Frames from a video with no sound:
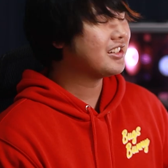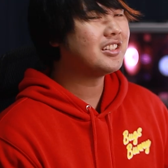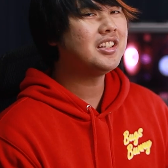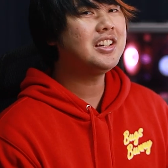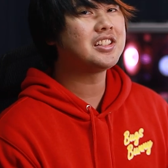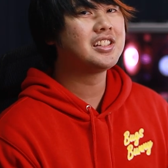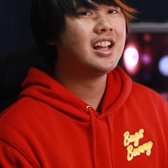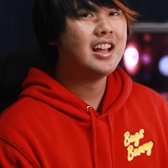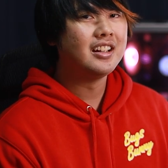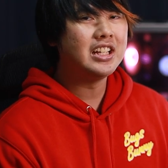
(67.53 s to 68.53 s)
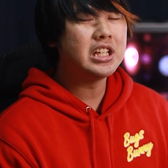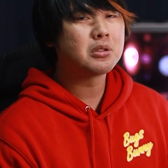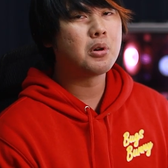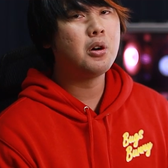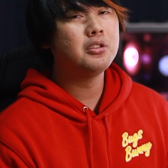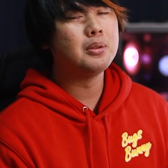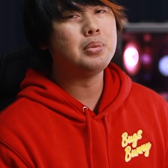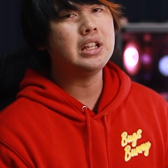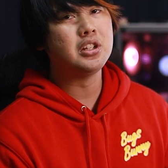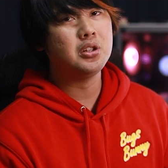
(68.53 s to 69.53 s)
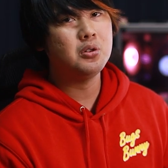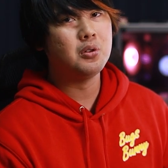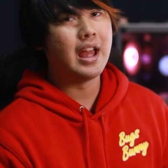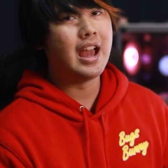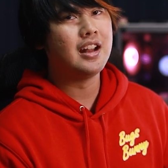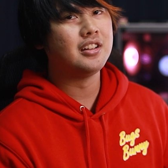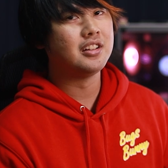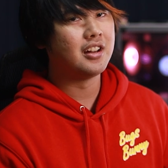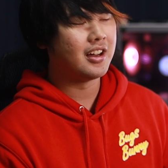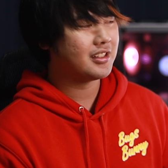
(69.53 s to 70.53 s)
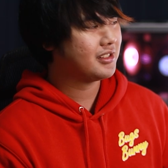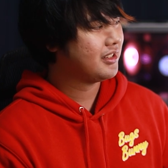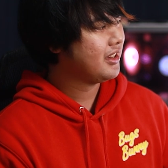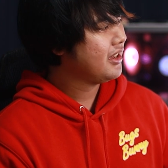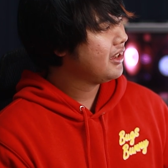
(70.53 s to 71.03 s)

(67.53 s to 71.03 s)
Does this dethrone the B2 and the DUSK?